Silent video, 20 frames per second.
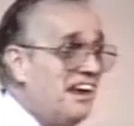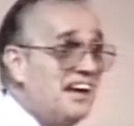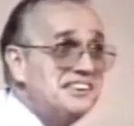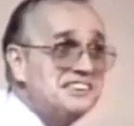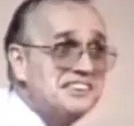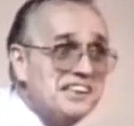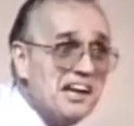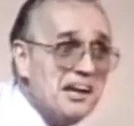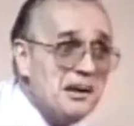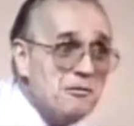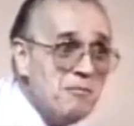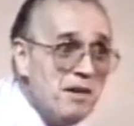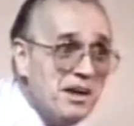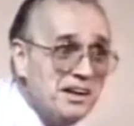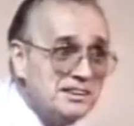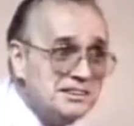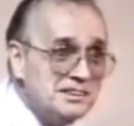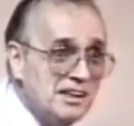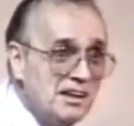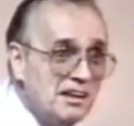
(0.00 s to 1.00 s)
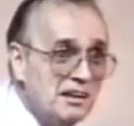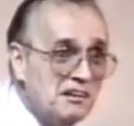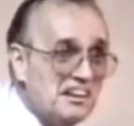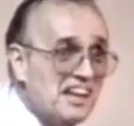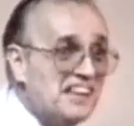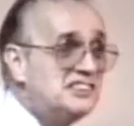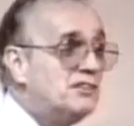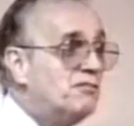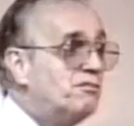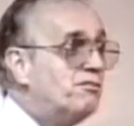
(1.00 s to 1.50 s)
Isn't that amazing?
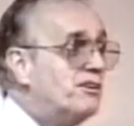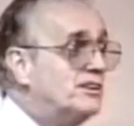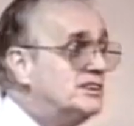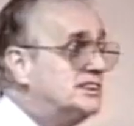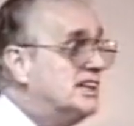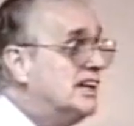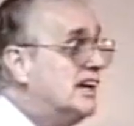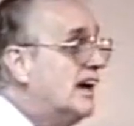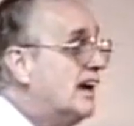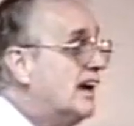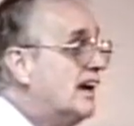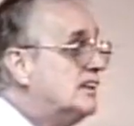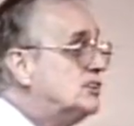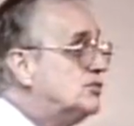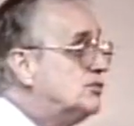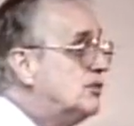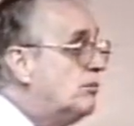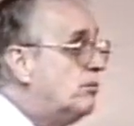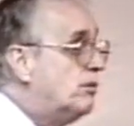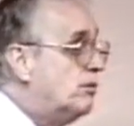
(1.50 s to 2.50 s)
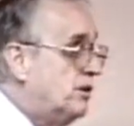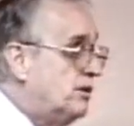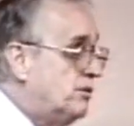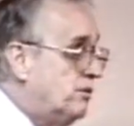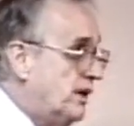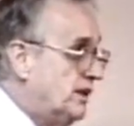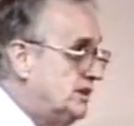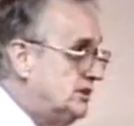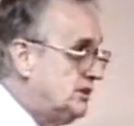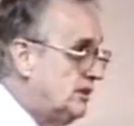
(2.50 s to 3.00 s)
That's the first thing I got in trouble with when I